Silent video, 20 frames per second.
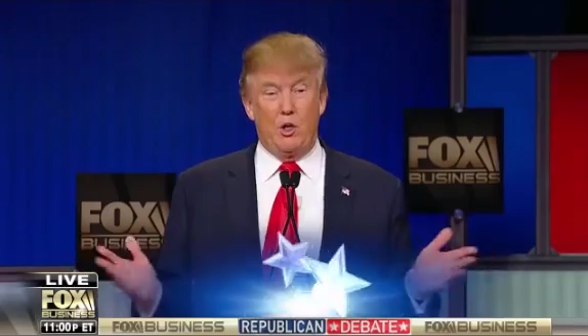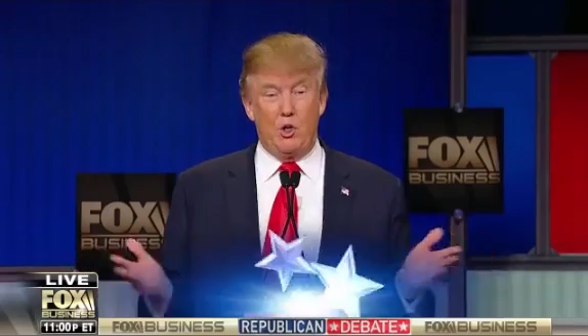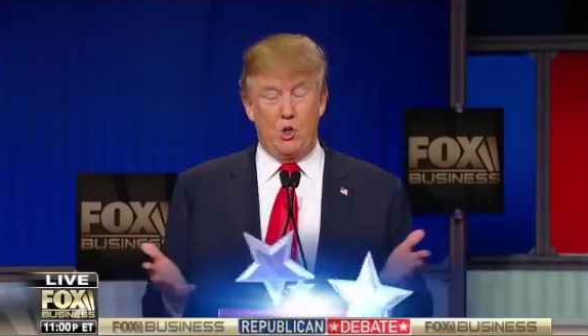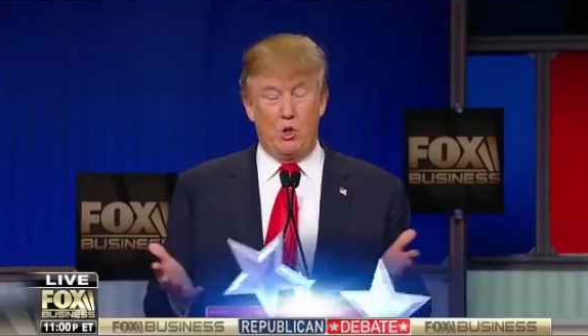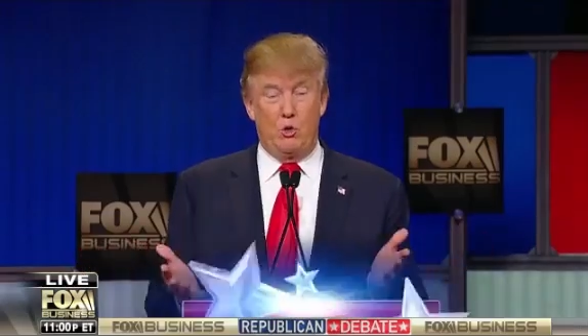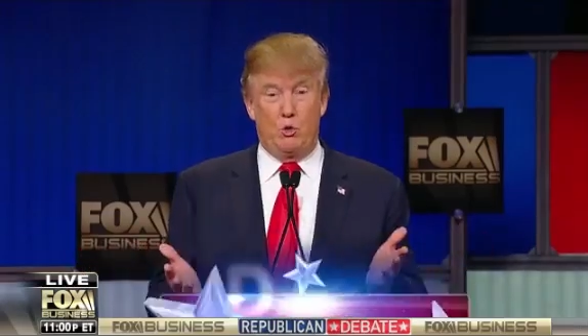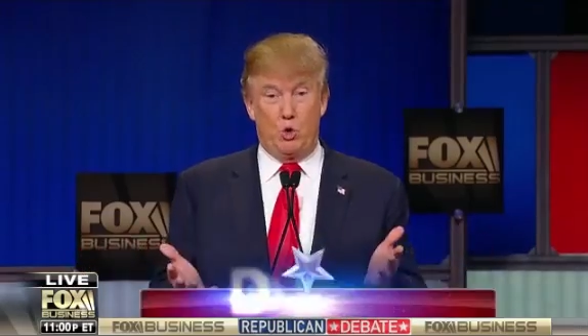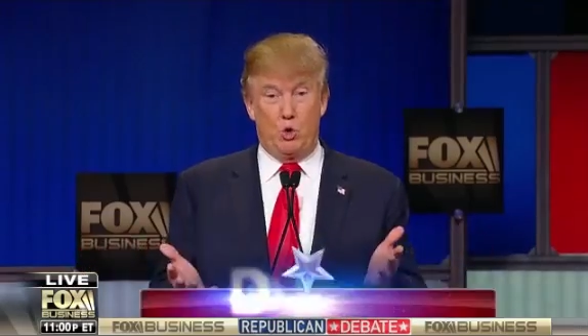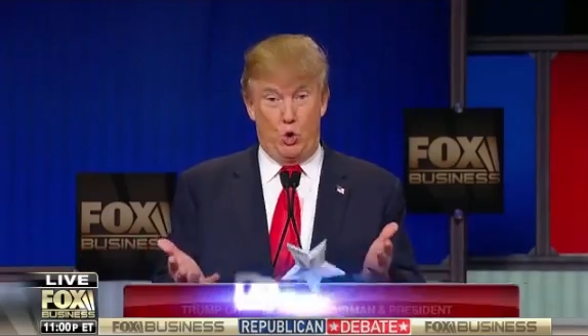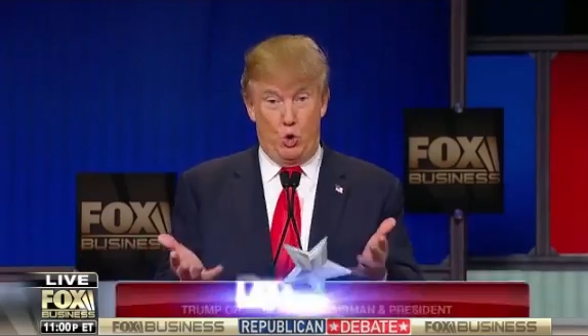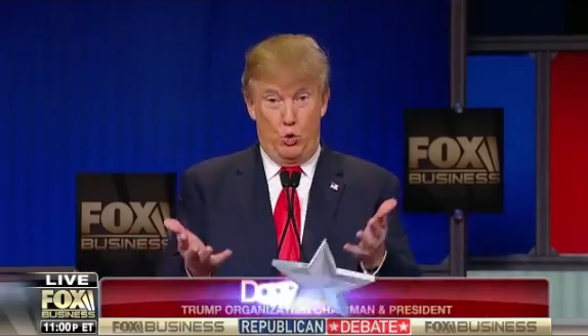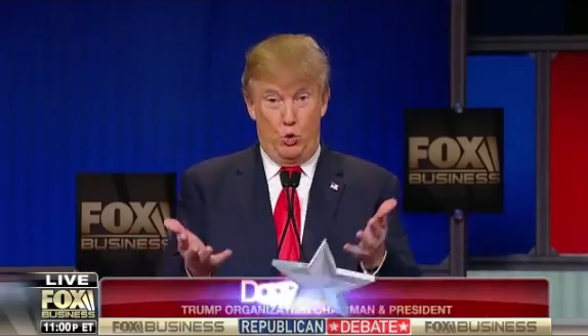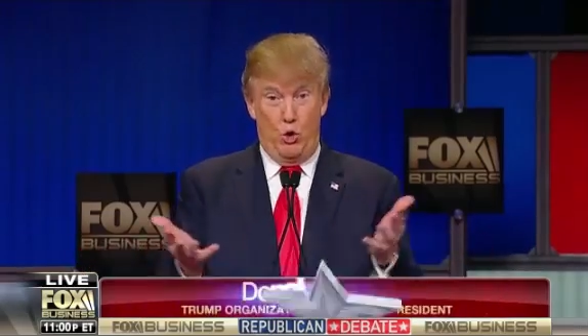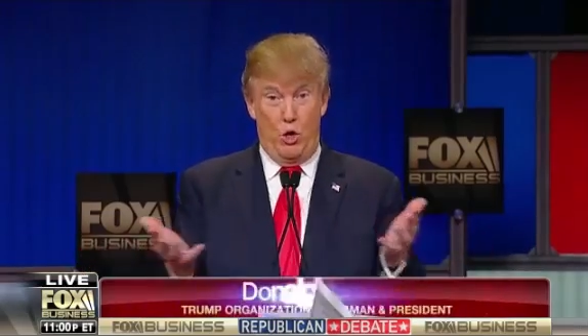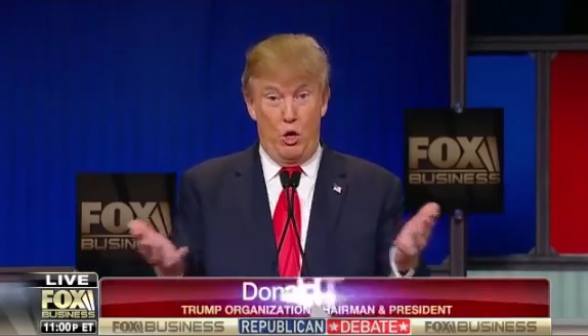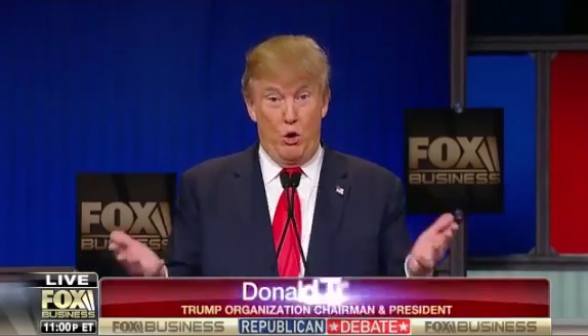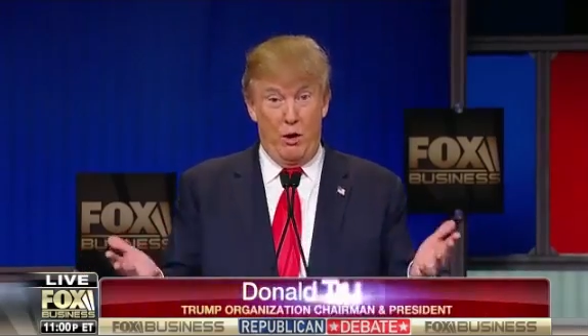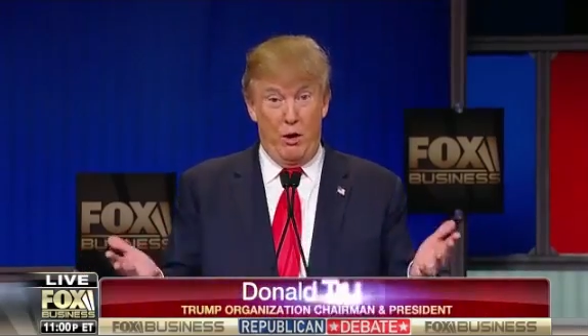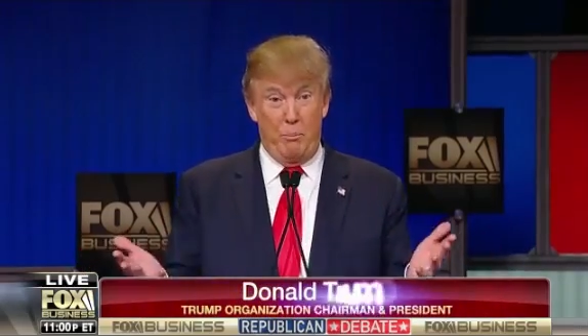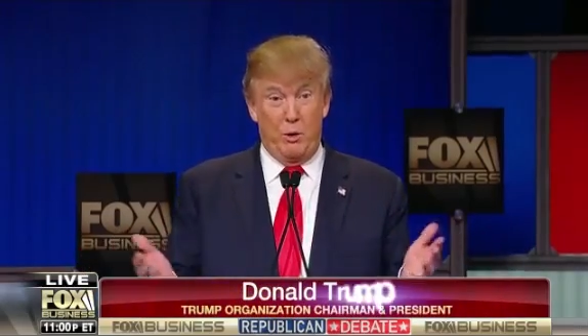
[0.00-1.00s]
As you too
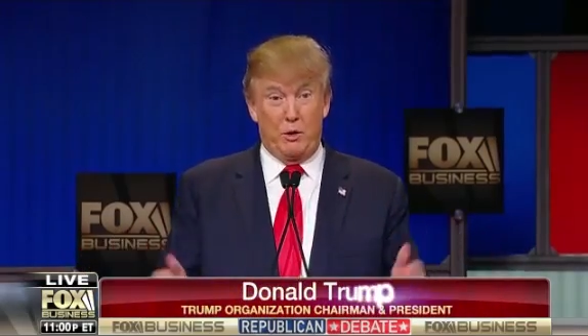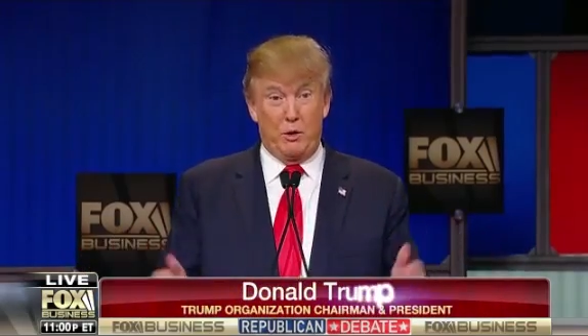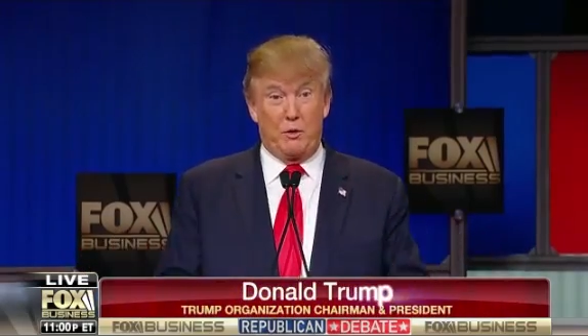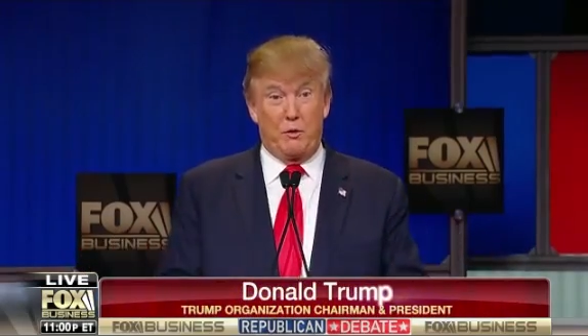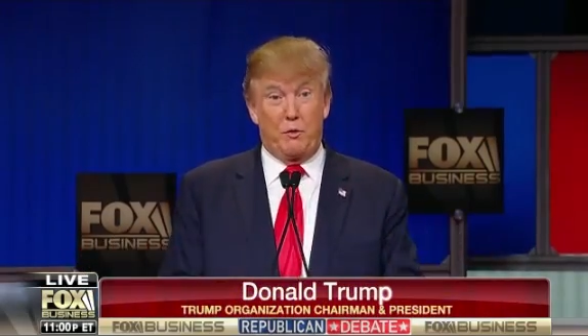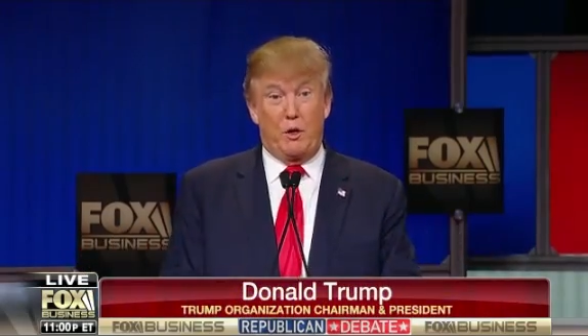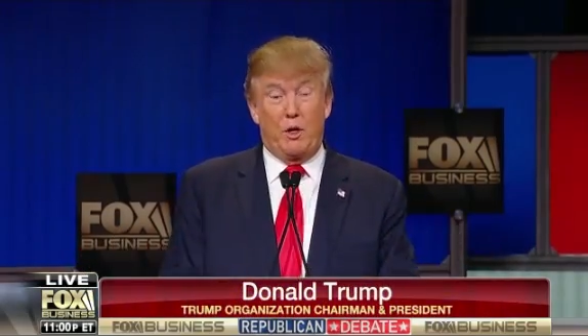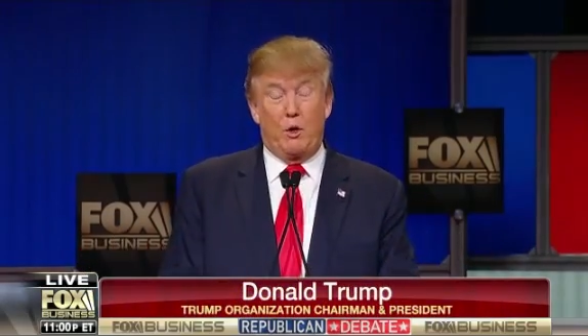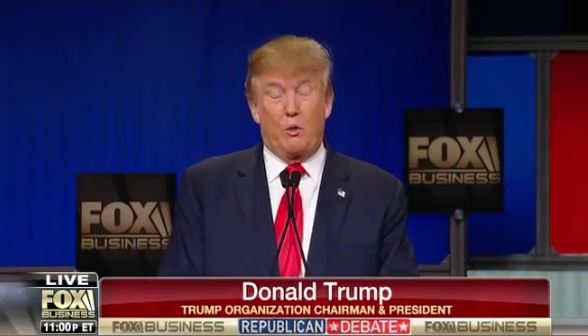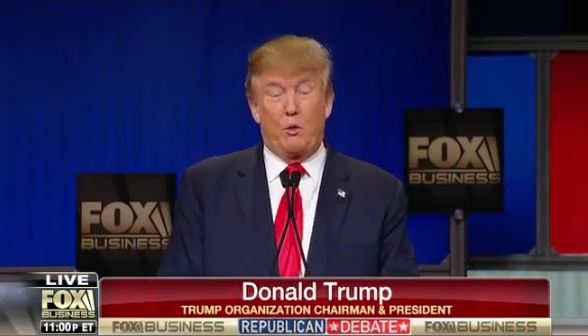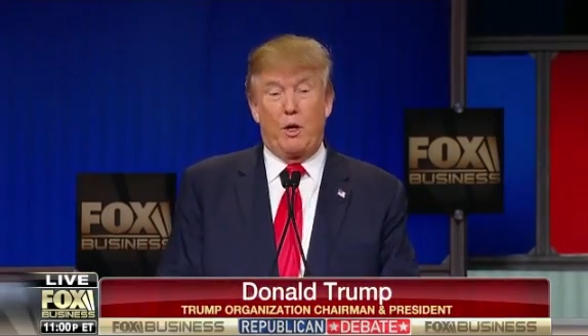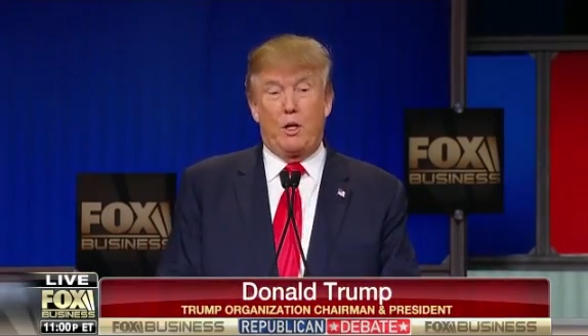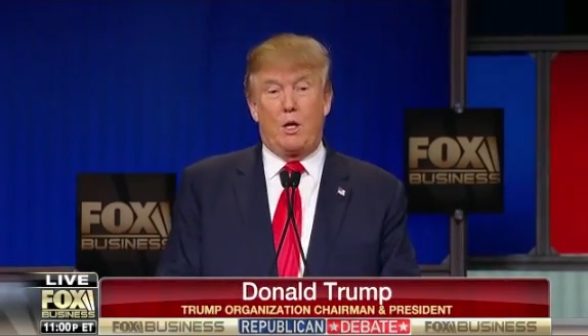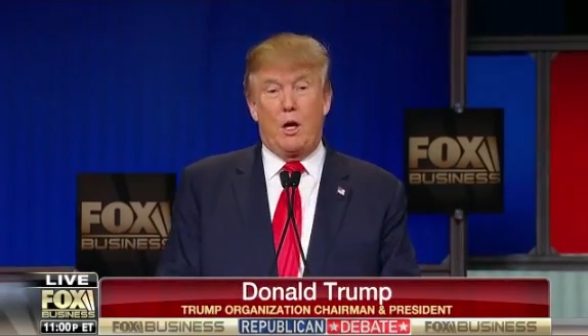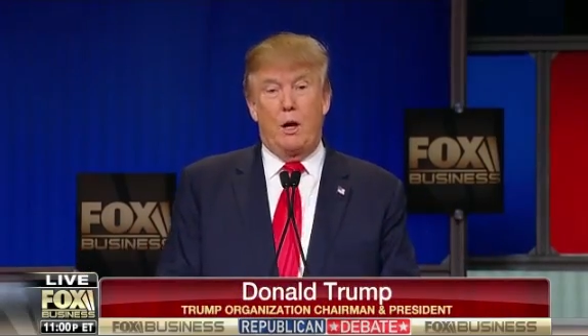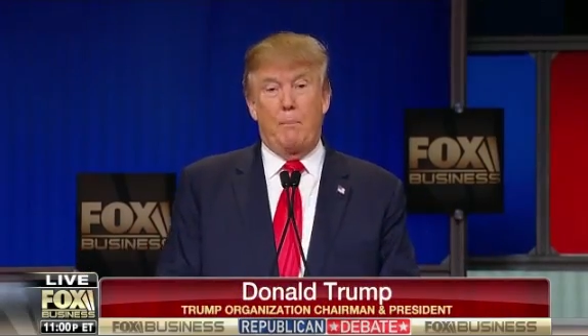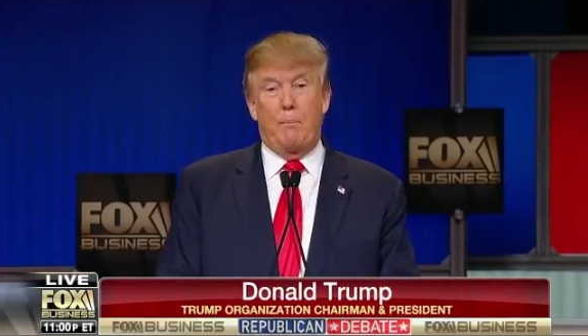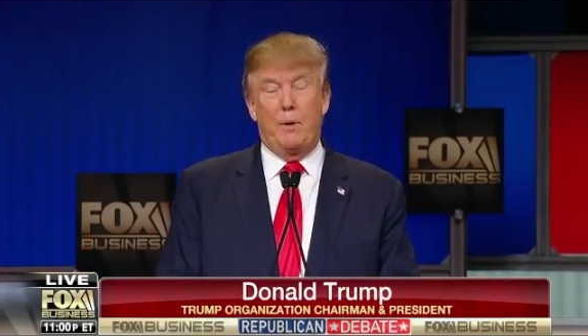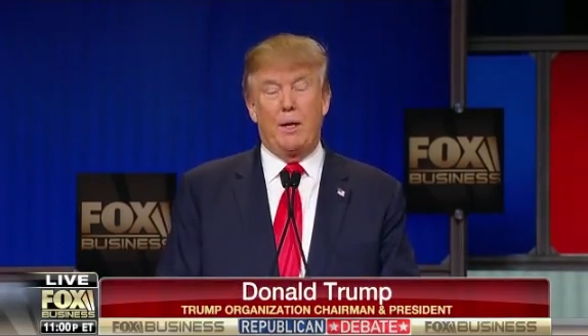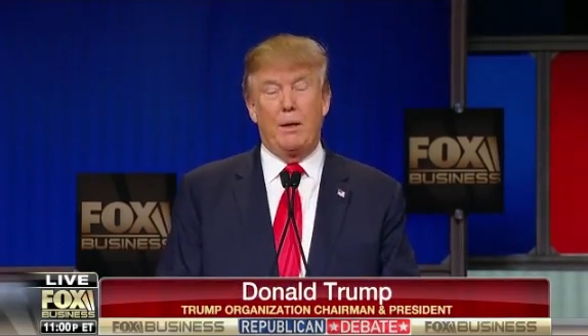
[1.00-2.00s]
know, I built a very great
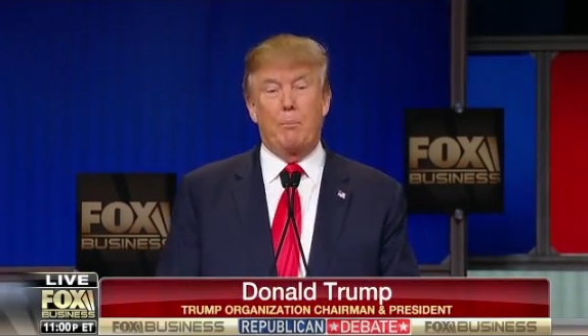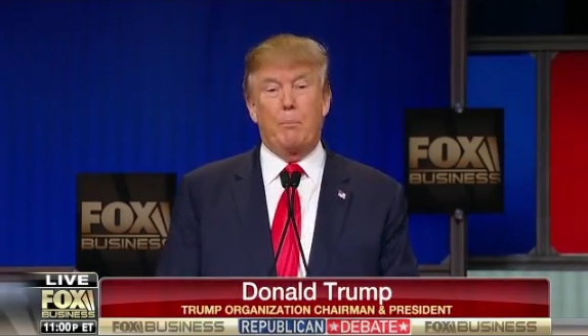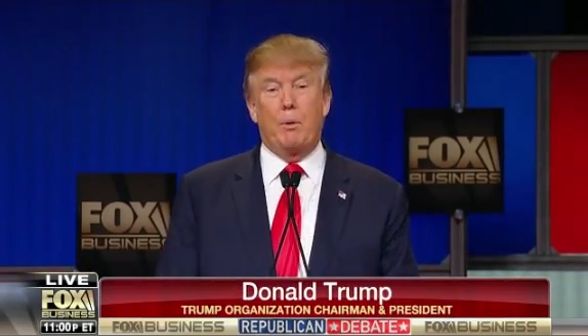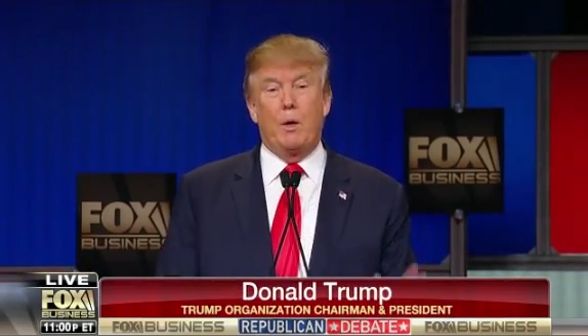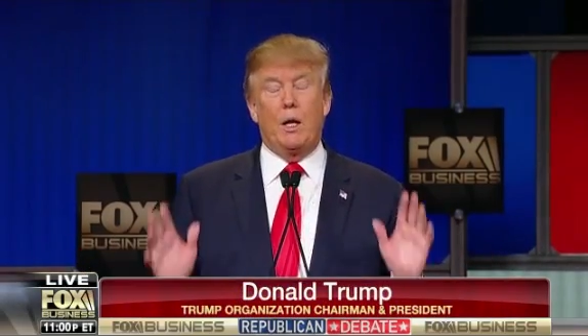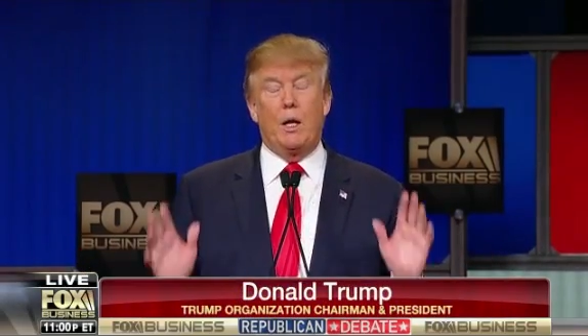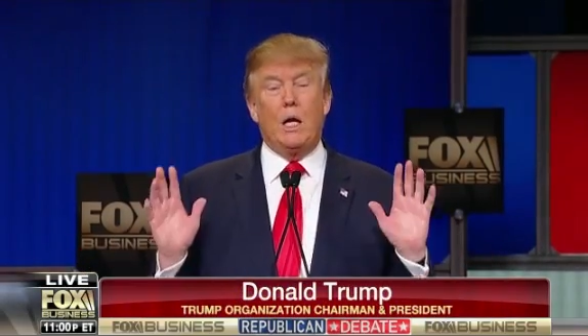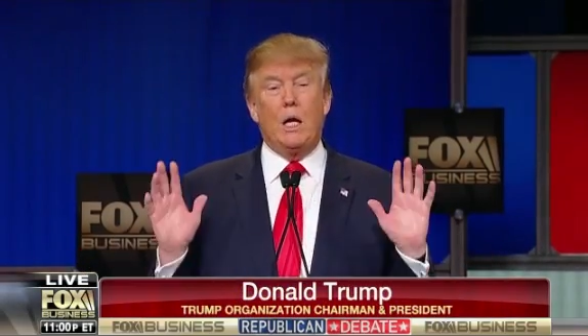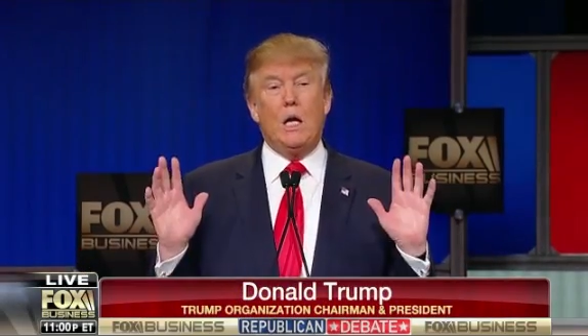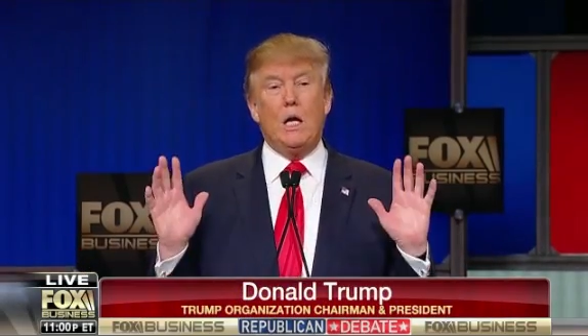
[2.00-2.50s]
company, but